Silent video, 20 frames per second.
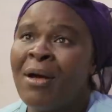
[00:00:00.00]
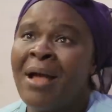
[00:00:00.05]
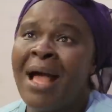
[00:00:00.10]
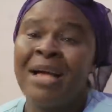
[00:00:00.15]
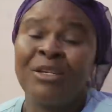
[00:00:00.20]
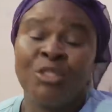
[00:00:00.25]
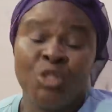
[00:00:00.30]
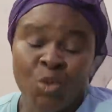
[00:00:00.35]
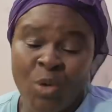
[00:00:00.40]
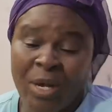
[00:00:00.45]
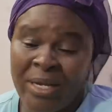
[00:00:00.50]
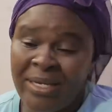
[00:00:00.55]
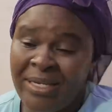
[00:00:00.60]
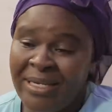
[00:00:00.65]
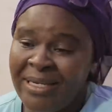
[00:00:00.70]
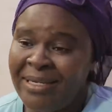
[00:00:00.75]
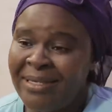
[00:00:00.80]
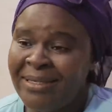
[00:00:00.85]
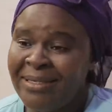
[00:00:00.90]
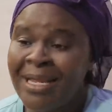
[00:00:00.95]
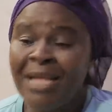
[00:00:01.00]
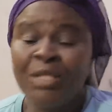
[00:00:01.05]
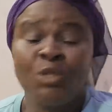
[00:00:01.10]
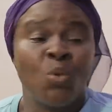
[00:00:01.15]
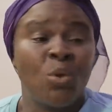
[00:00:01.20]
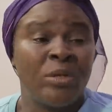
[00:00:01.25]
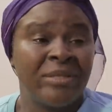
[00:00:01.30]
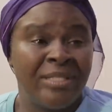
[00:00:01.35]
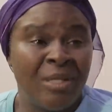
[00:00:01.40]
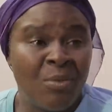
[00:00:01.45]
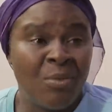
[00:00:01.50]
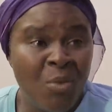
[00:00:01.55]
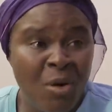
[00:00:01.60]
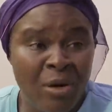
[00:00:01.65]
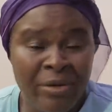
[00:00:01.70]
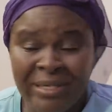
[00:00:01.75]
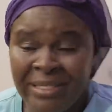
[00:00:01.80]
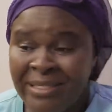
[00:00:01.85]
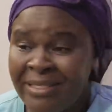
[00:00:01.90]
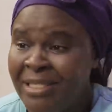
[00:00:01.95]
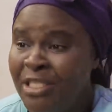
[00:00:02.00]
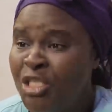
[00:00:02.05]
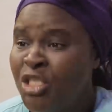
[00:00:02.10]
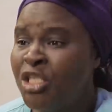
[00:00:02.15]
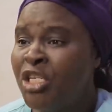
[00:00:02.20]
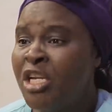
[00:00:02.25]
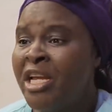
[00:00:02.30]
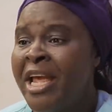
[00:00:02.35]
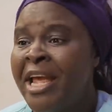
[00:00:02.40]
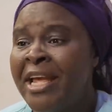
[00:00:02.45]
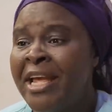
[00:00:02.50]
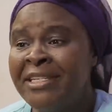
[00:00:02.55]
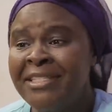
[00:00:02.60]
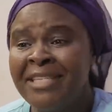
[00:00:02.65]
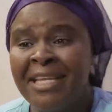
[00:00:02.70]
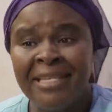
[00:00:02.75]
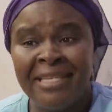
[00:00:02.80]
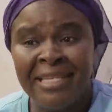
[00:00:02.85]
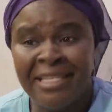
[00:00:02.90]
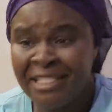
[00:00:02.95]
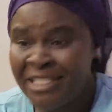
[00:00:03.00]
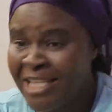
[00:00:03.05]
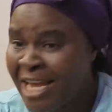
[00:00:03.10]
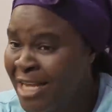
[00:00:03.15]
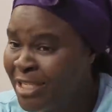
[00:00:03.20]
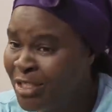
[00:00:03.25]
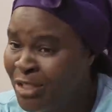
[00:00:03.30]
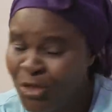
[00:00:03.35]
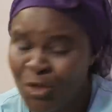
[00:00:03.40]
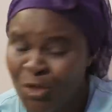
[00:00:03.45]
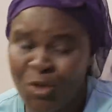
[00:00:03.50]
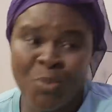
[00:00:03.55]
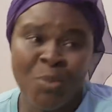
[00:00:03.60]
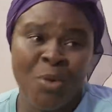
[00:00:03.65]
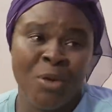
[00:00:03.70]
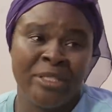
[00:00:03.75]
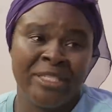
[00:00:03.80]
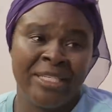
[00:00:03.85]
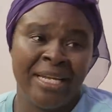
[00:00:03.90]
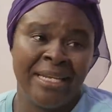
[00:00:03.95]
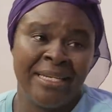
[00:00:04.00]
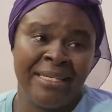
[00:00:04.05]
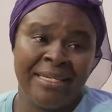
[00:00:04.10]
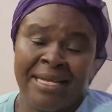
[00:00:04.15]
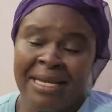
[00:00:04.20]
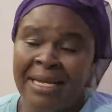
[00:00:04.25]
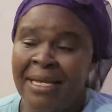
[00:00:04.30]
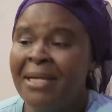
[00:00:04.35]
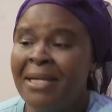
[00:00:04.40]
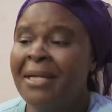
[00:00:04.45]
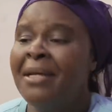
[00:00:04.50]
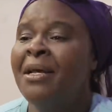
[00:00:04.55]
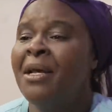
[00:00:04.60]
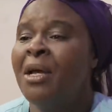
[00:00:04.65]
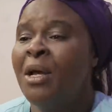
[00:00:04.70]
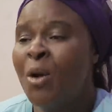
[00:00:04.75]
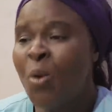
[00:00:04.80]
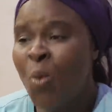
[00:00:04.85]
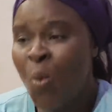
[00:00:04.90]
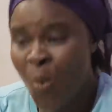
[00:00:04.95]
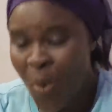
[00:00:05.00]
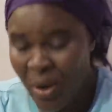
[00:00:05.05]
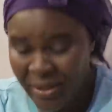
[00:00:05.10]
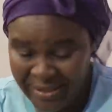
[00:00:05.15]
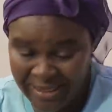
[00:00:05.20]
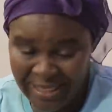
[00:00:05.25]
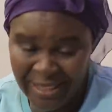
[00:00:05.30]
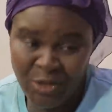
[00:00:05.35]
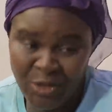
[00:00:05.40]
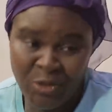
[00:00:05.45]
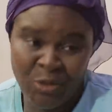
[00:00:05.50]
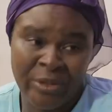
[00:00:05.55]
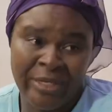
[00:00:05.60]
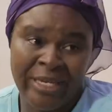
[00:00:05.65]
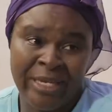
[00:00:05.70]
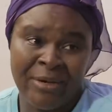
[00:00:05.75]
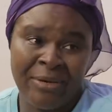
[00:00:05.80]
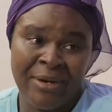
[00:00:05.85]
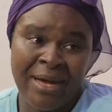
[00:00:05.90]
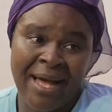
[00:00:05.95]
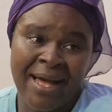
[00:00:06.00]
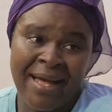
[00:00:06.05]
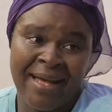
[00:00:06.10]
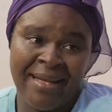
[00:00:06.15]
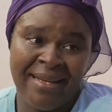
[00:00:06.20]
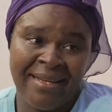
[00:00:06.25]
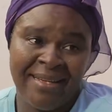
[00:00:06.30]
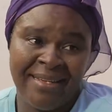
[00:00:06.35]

Actually, that was the more reason she hated the child so much and wanted to kill her.